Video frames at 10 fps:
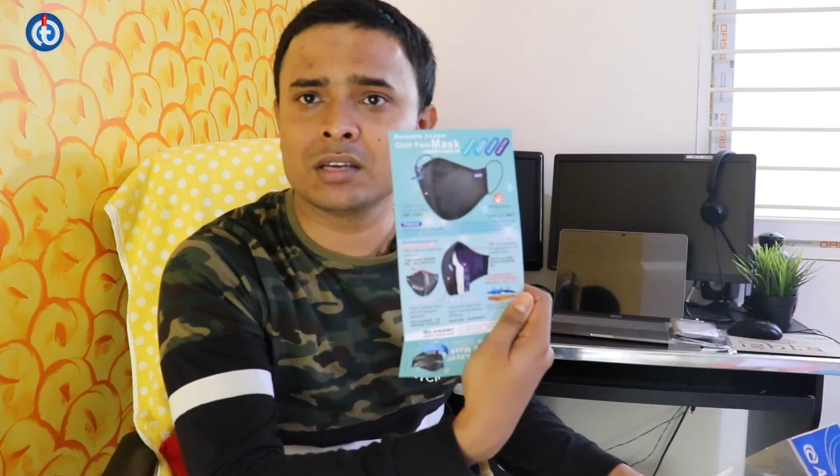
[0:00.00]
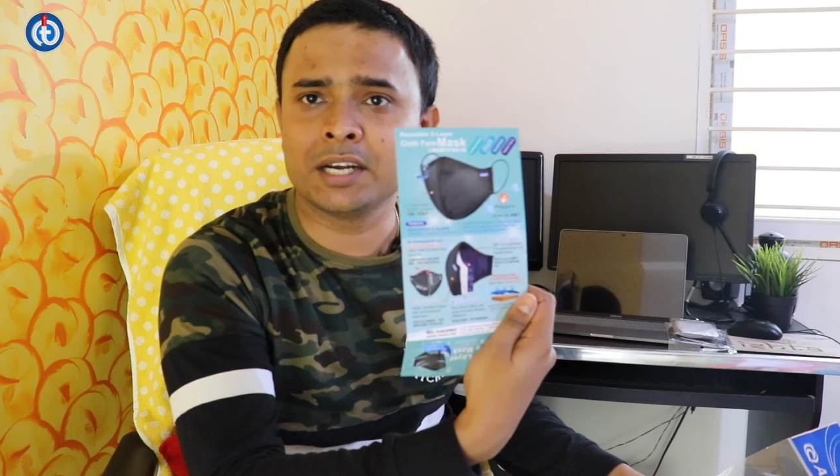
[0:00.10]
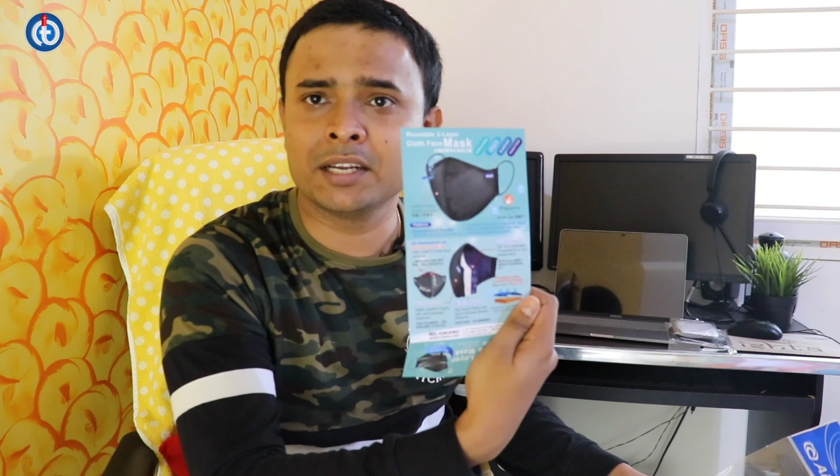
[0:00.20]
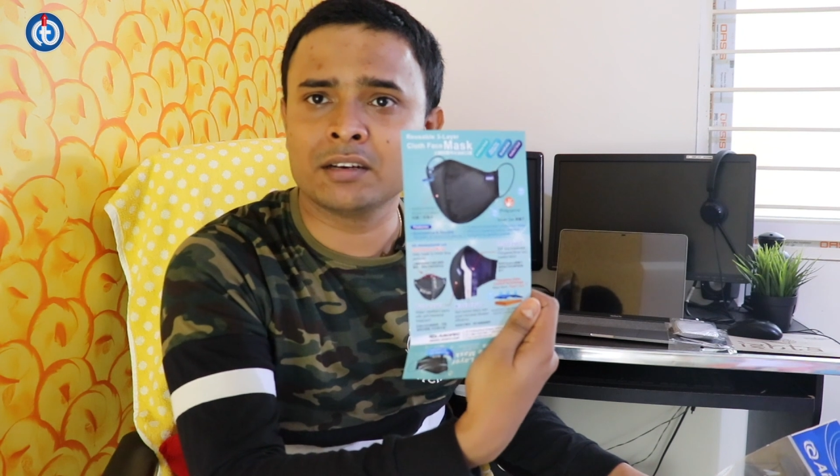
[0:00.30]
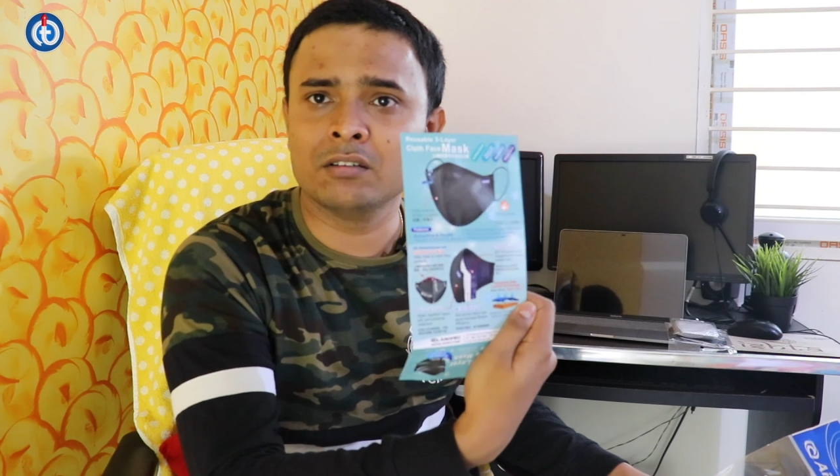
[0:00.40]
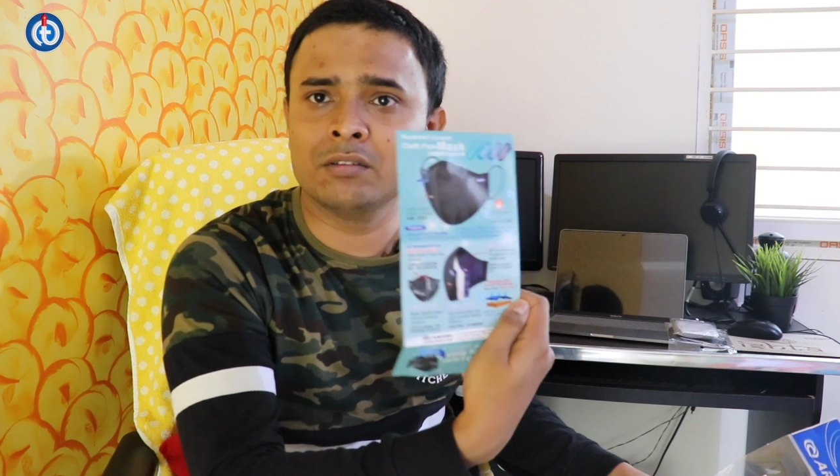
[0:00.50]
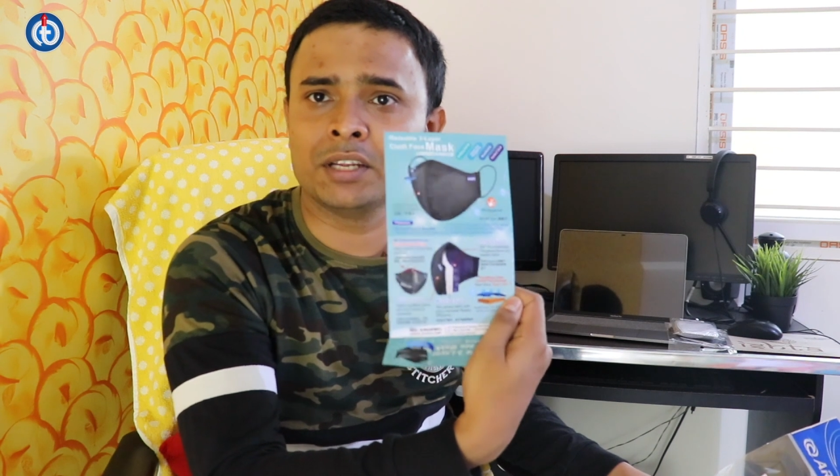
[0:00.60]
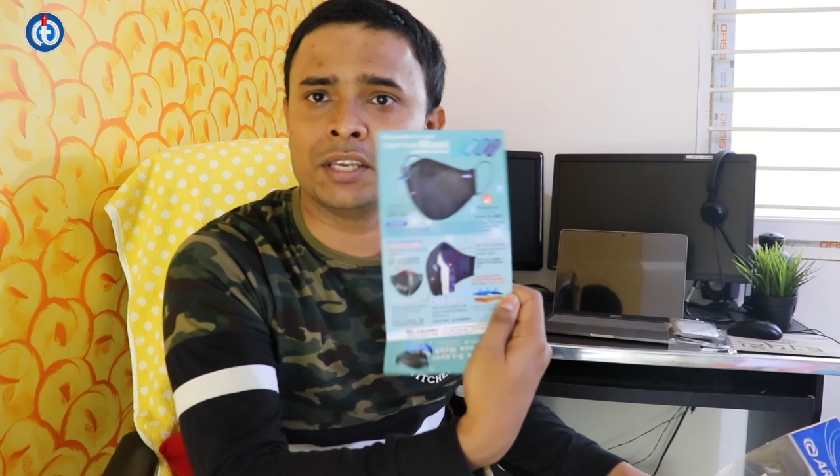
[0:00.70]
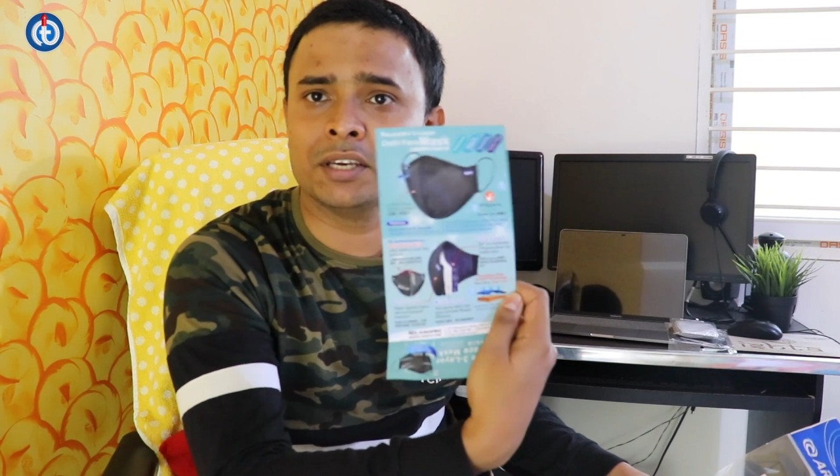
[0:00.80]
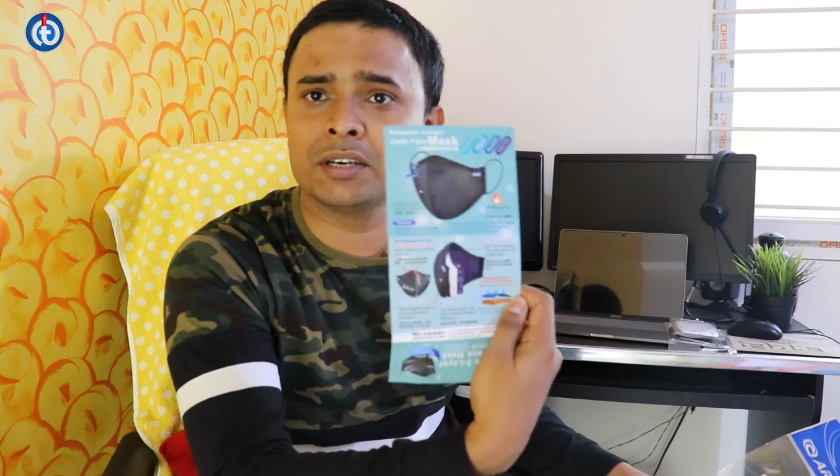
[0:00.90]
written
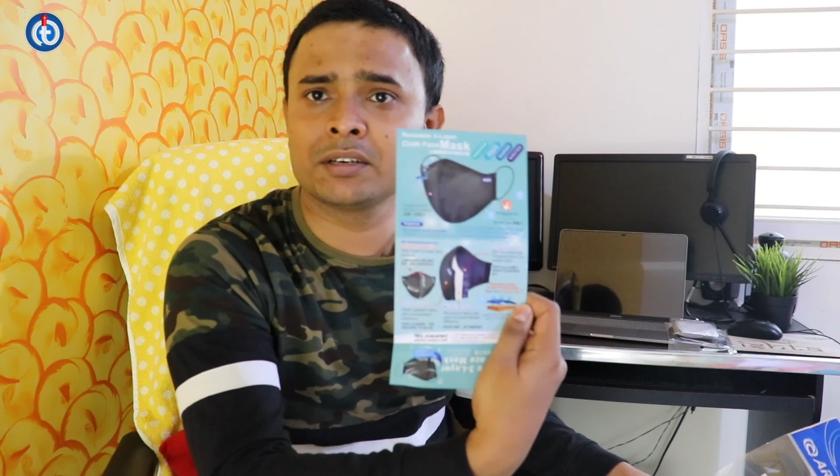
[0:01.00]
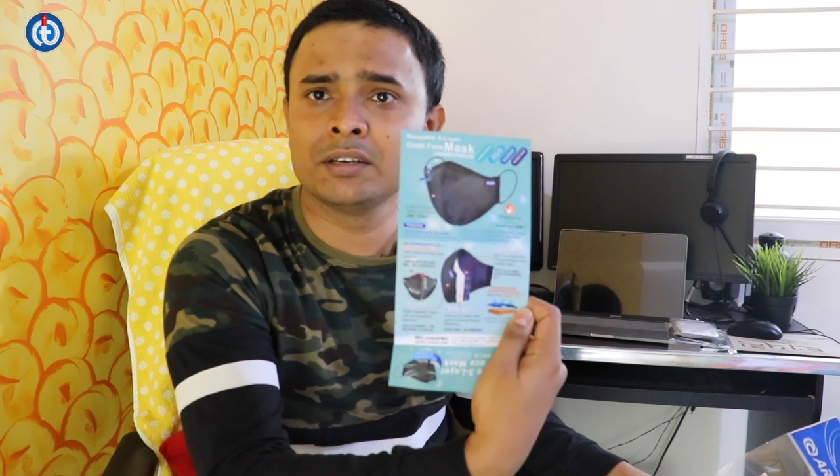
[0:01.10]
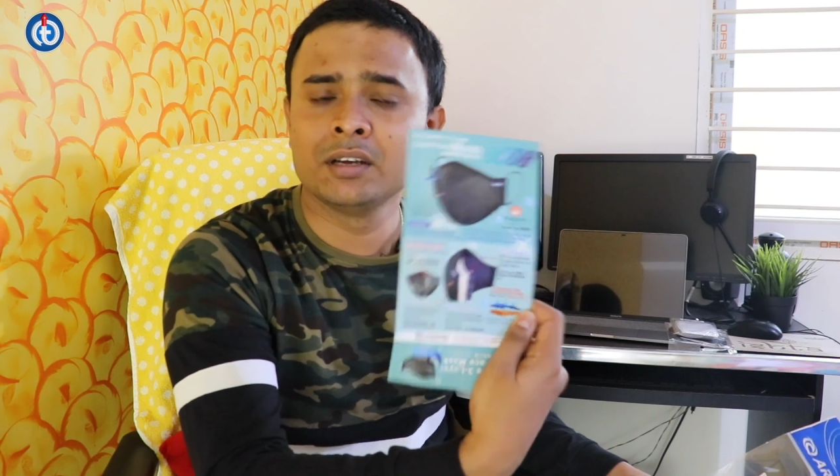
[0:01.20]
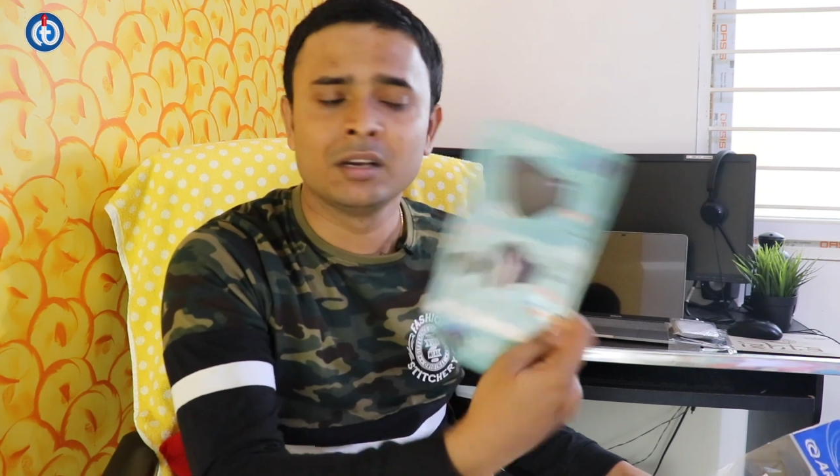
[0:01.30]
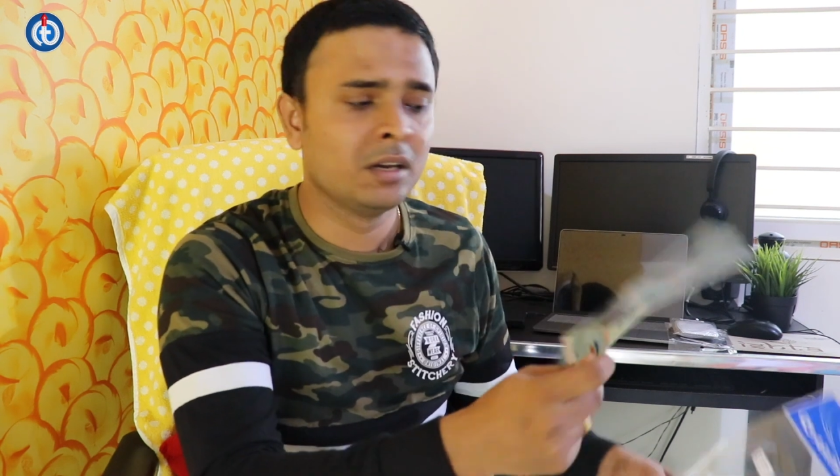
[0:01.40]
over here.